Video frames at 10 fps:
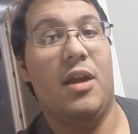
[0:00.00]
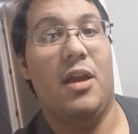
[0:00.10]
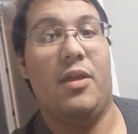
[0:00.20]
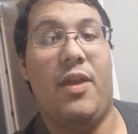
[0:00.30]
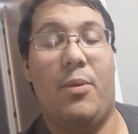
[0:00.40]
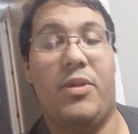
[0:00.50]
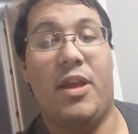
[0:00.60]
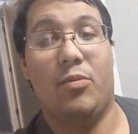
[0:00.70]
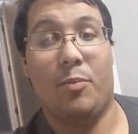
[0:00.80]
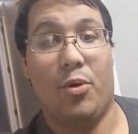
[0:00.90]
They would then
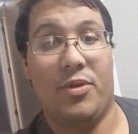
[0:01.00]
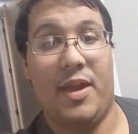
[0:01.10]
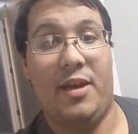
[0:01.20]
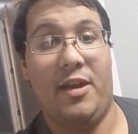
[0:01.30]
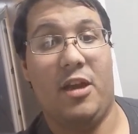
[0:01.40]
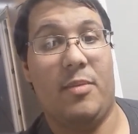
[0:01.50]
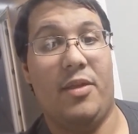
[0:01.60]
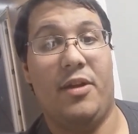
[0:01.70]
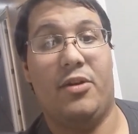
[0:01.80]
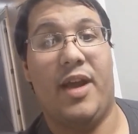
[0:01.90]
report that income on
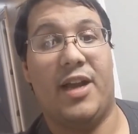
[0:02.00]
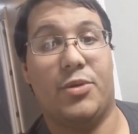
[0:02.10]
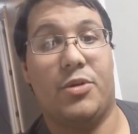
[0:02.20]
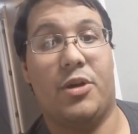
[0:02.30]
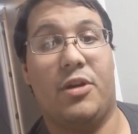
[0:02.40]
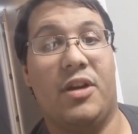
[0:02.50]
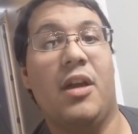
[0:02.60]
their tax return.